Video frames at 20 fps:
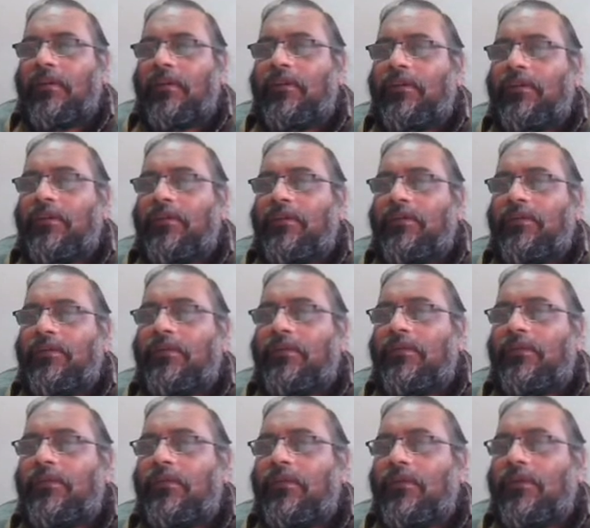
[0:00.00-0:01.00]
is
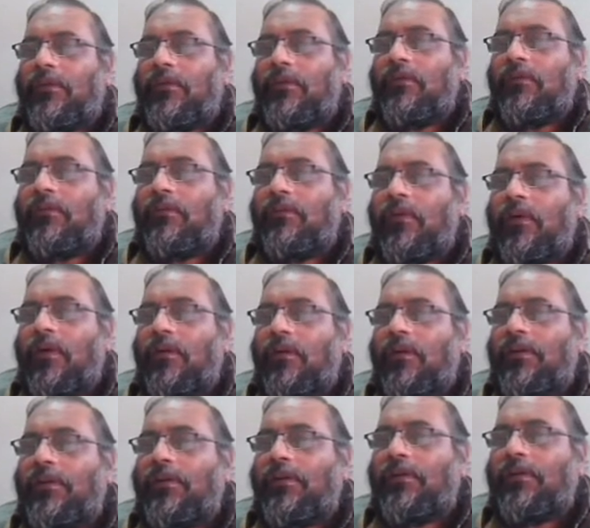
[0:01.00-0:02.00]
used
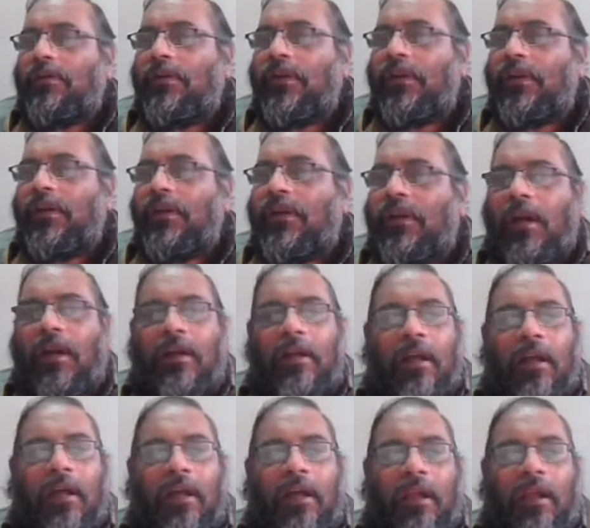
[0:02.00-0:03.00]
for storing
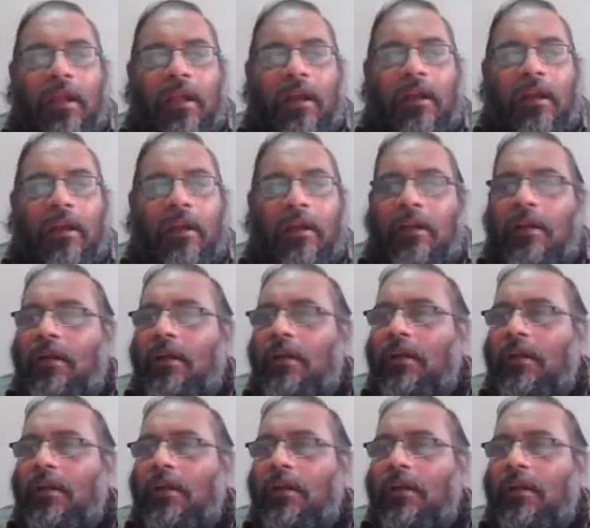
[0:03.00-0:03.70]
data and